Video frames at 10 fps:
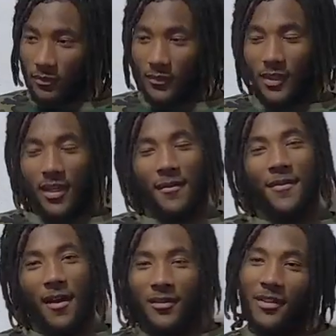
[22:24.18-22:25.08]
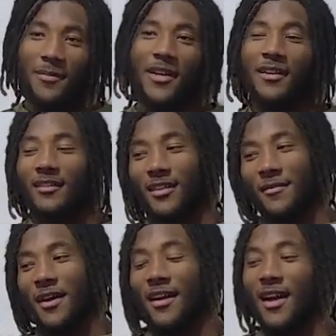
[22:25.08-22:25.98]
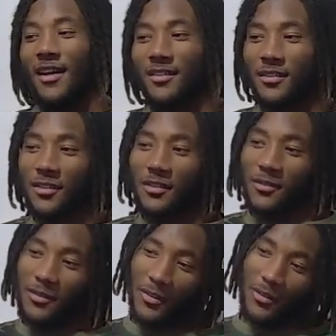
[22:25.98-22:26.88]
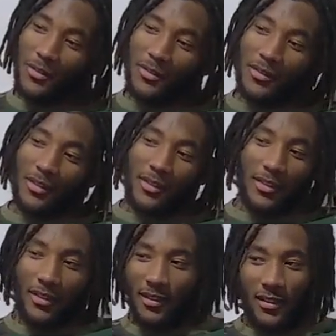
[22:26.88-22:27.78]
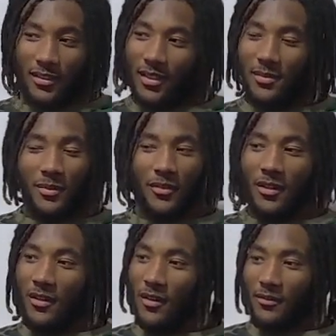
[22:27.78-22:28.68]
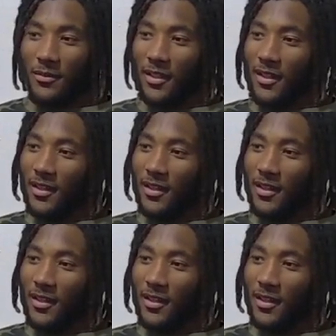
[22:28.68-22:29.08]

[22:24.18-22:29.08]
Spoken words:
I mean, I was committed to him coming out of high school, so the adjustment wasn't hard for me at all.